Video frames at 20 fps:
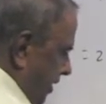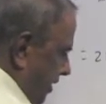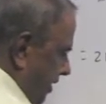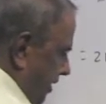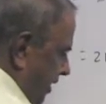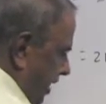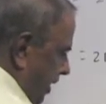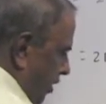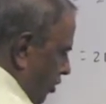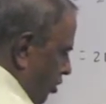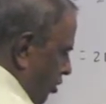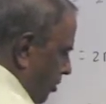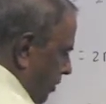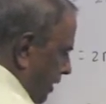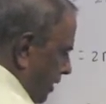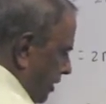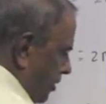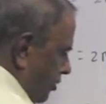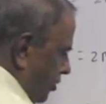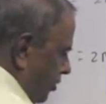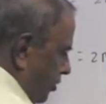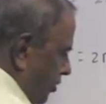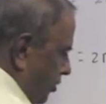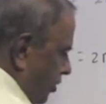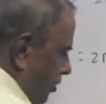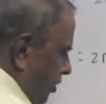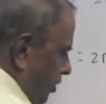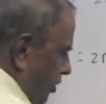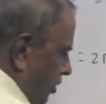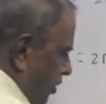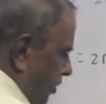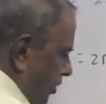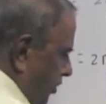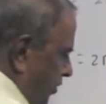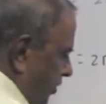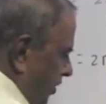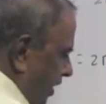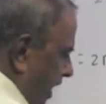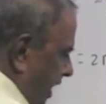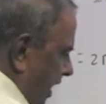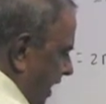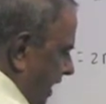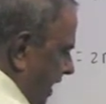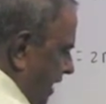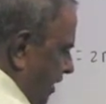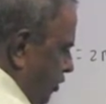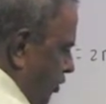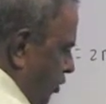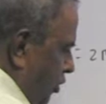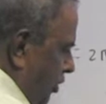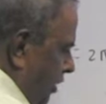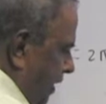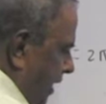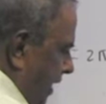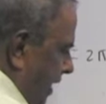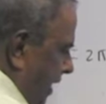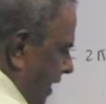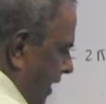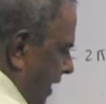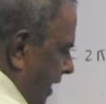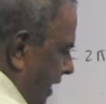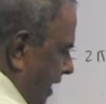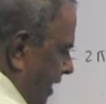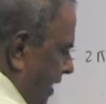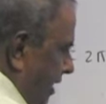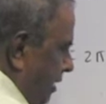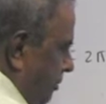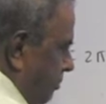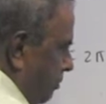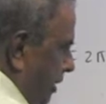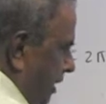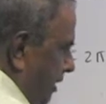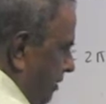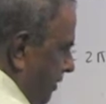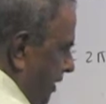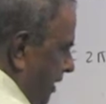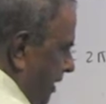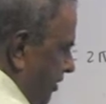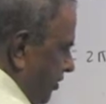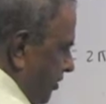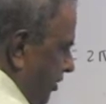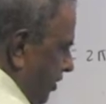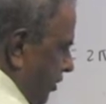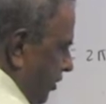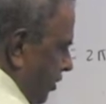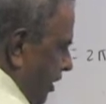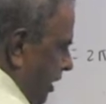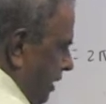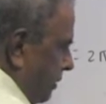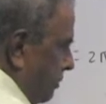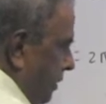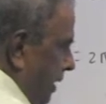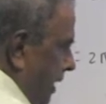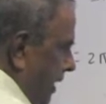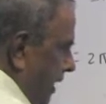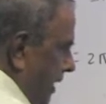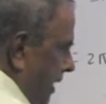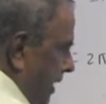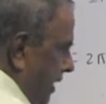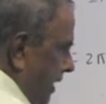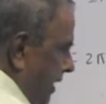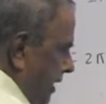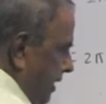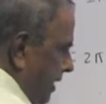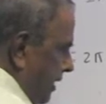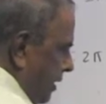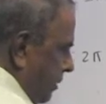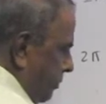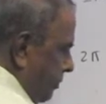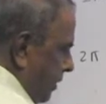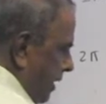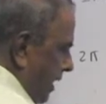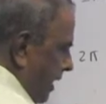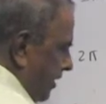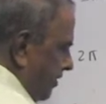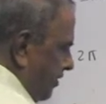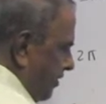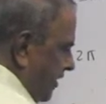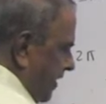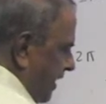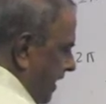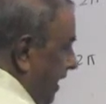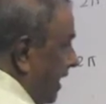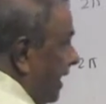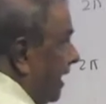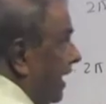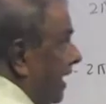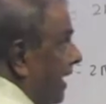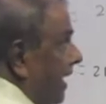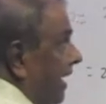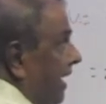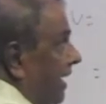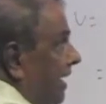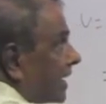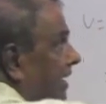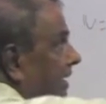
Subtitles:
3 over 2 sine 2t between 0 and pi plus 3